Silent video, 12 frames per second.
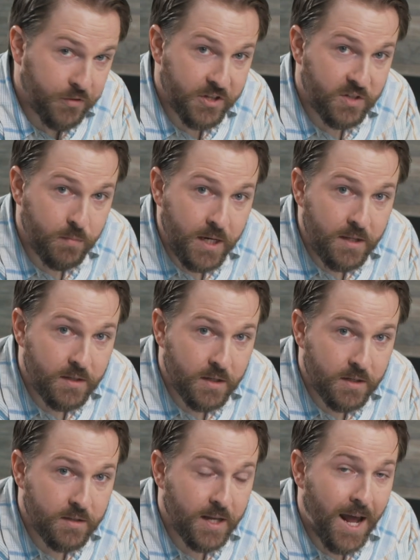What this means
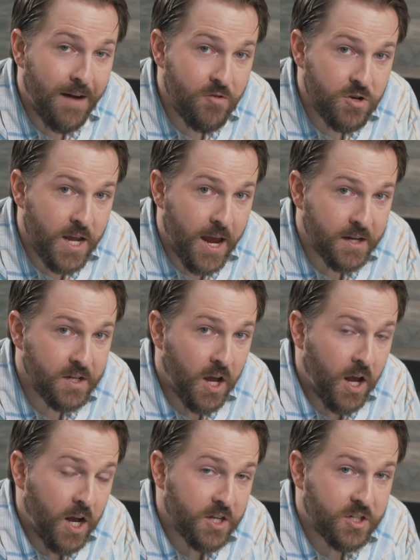is that after tax,
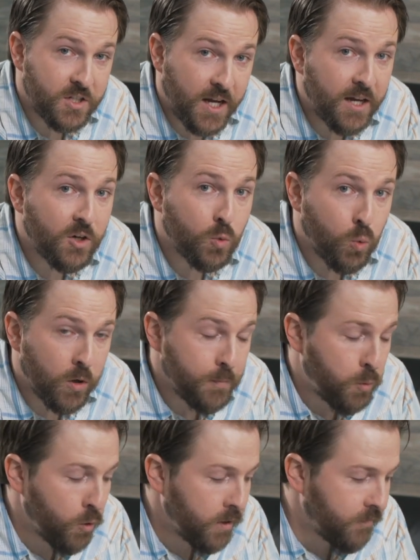a standard
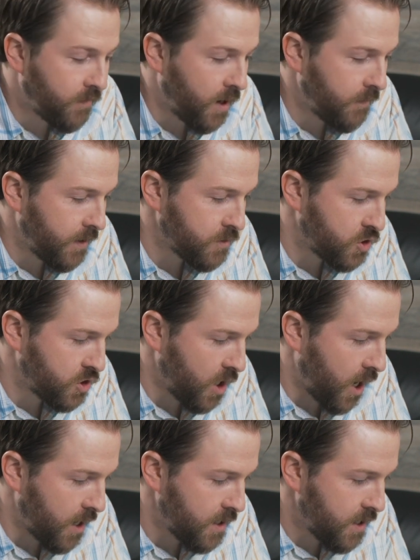1.5 ounce
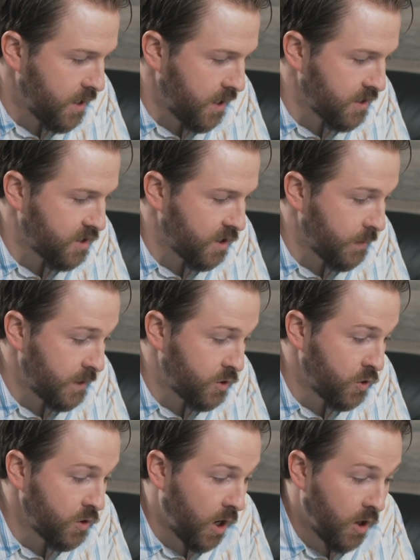shot is going to be
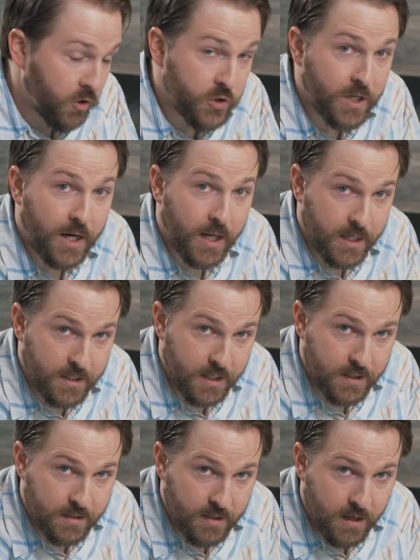
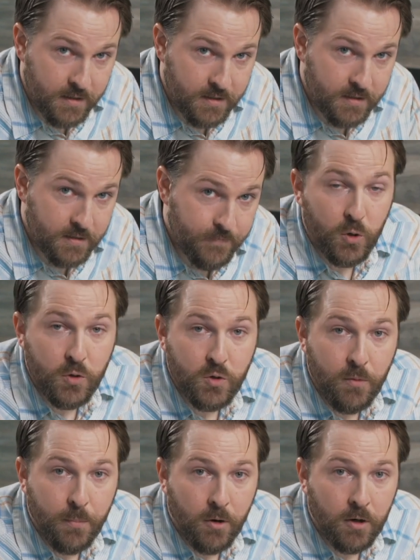$2.18. If we're going
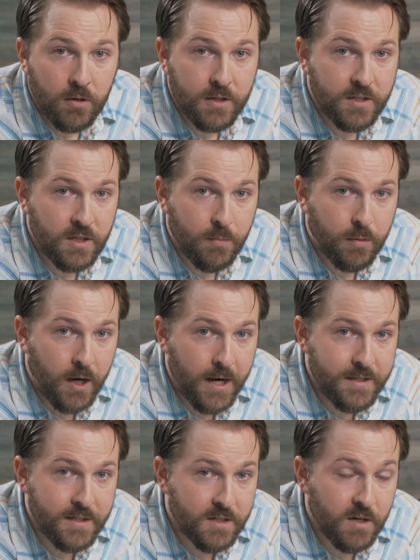to a bar, let's say the
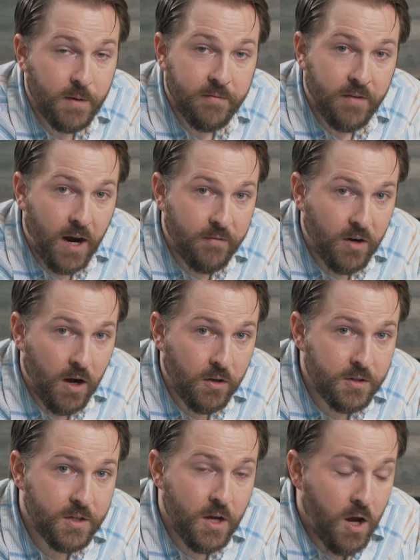price is going to be
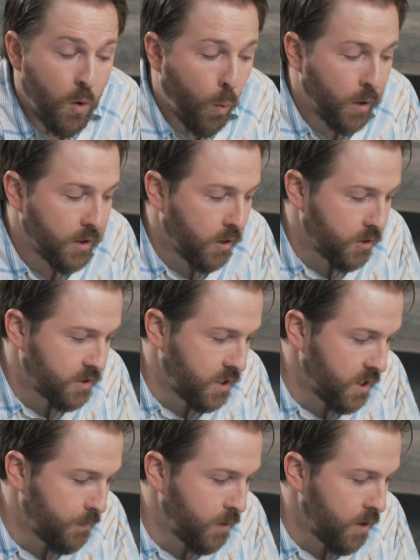$5. $1
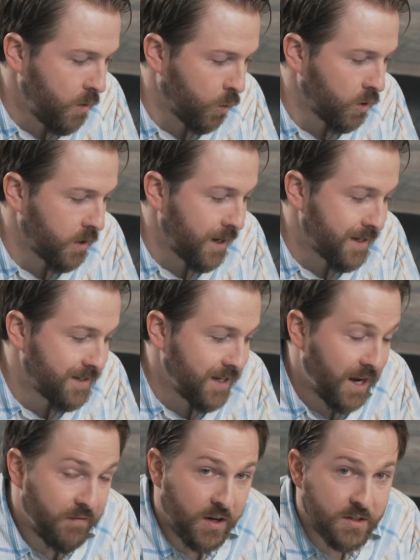tip, we're looking at a
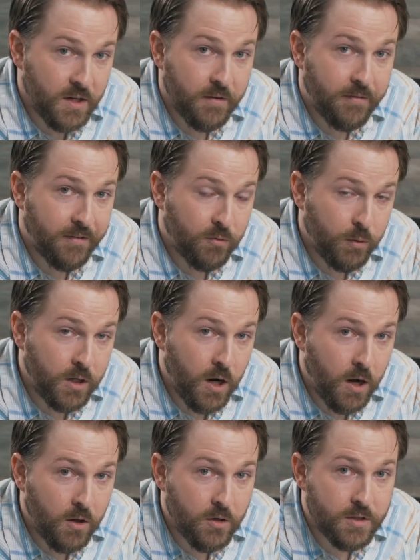savings of
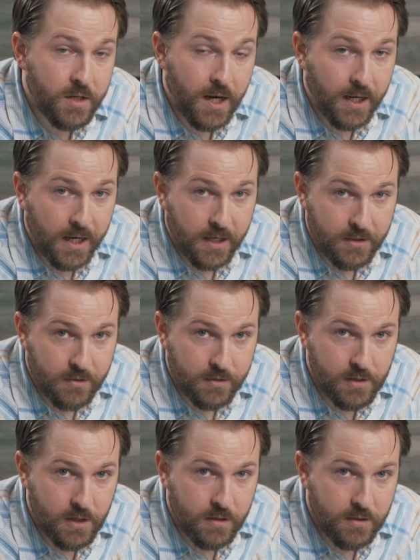
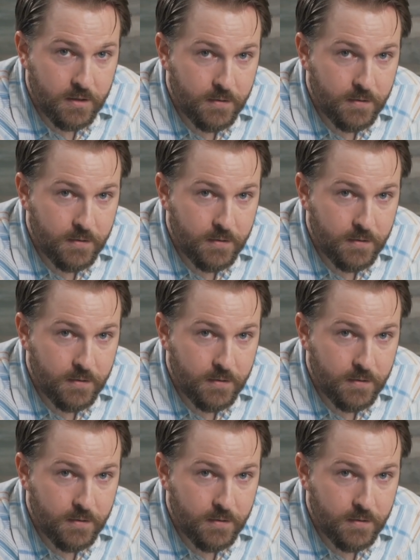$3.82.